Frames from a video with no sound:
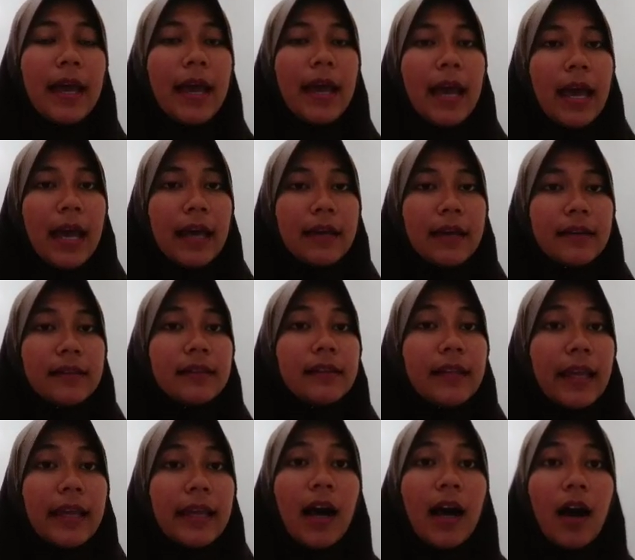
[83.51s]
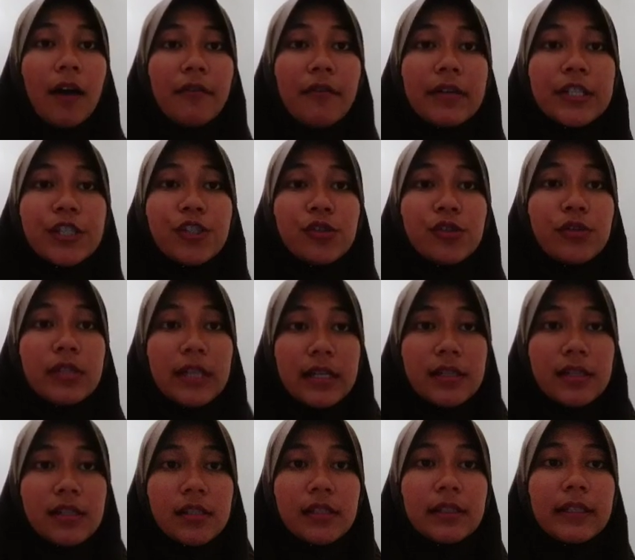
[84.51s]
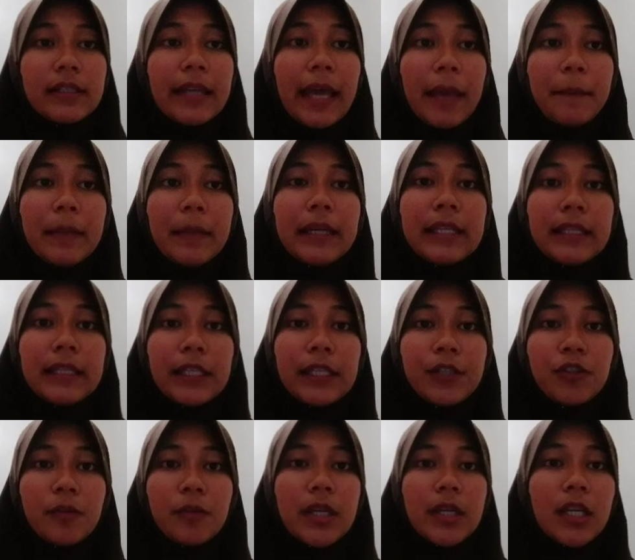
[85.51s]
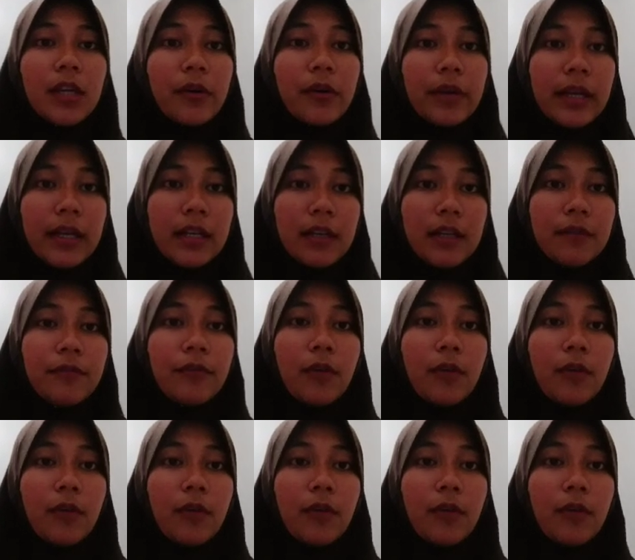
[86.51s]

and they offer students the ability to be creative